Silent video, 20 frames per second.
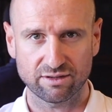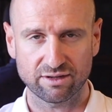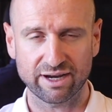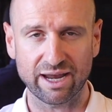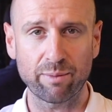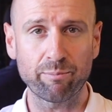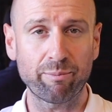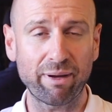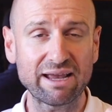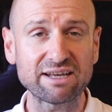
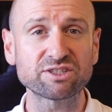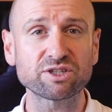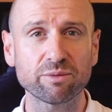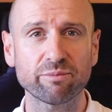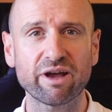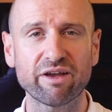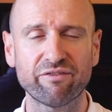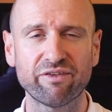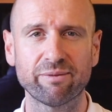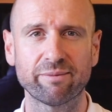Okay, based on
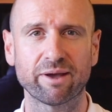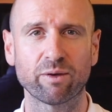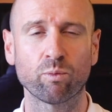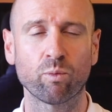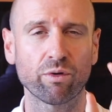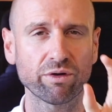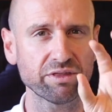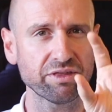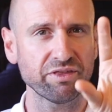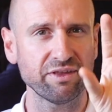my feedback,
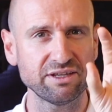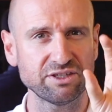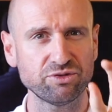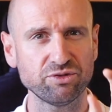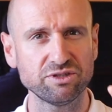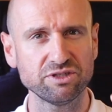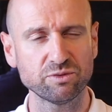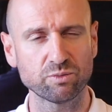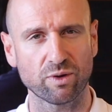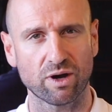what are the things
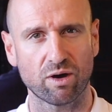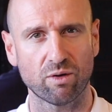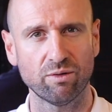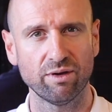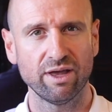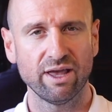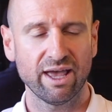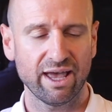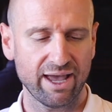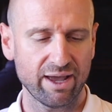you did
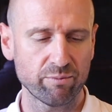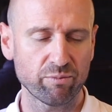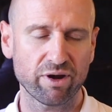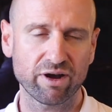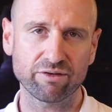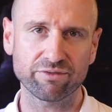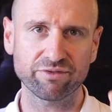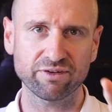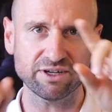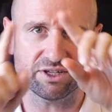well? And
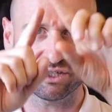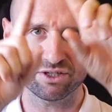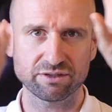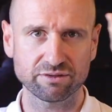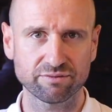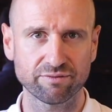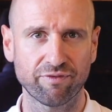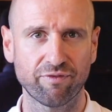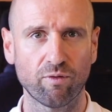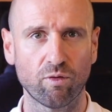my
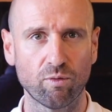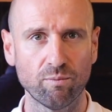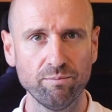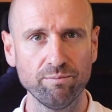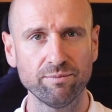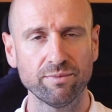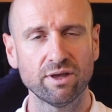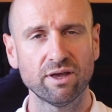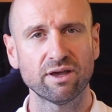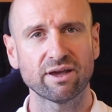reflection
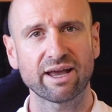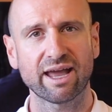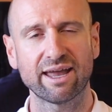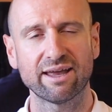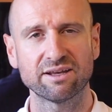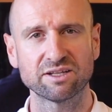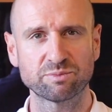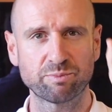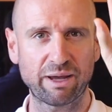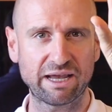form,
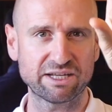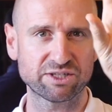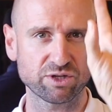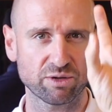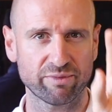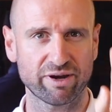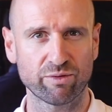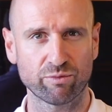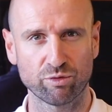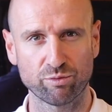okay, is based
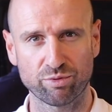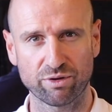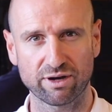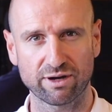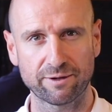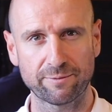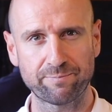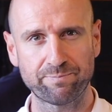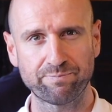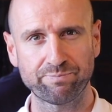on my rubric.